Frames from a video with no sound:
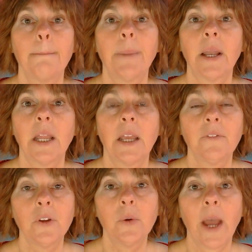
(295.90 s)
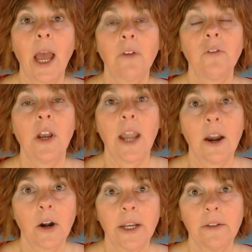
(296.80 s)
But if you have
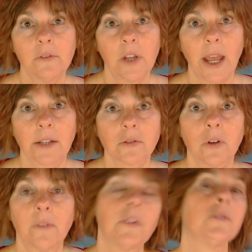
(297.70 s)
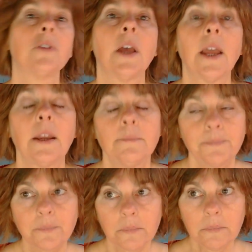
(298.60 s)
narrative text, so if you say
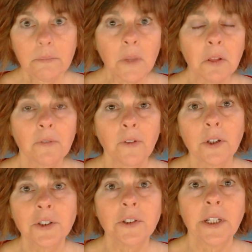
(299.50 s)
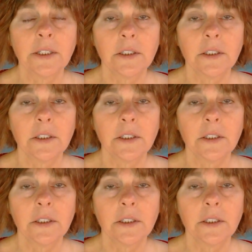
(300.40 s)
the first thing